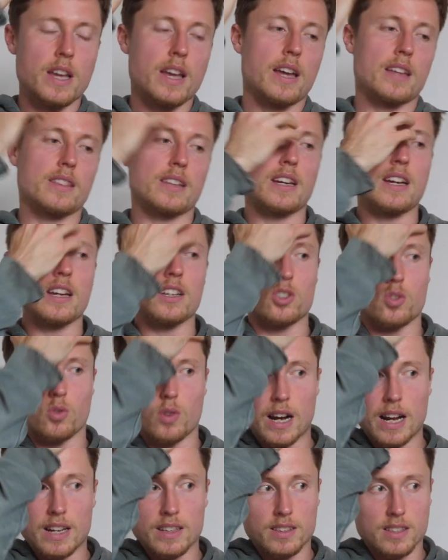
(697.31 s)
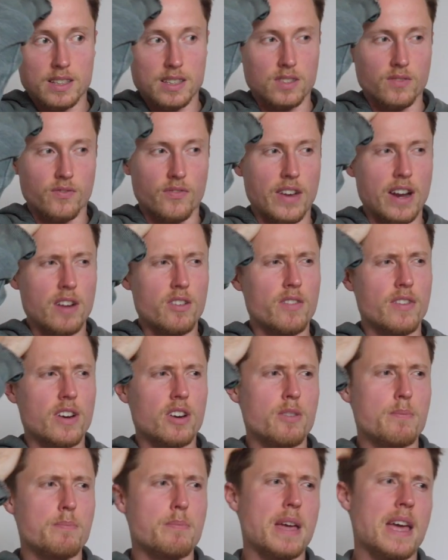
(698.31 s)
And then I tried these very,
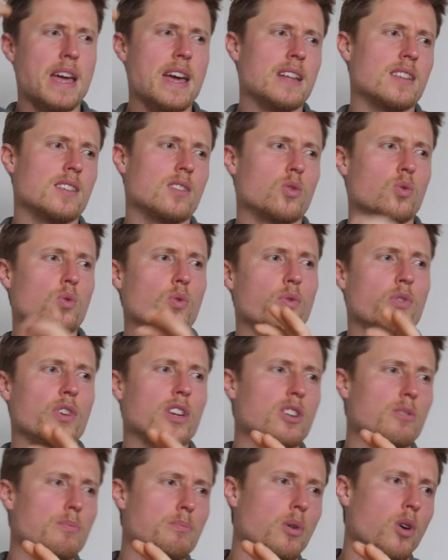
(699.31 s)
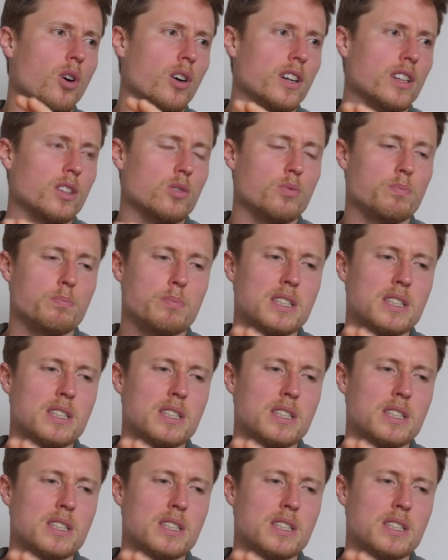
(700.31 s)
very bad 2-finger pocket